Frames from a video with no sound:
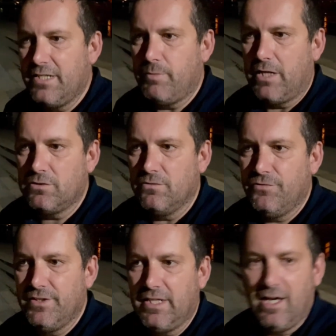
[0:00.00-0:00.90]
about
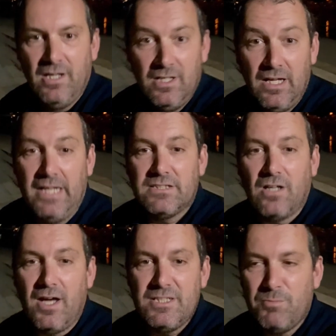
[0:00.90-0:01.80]
something that
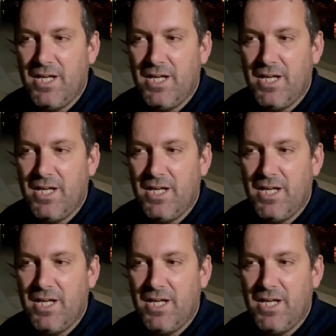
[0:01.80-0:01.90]
excites me,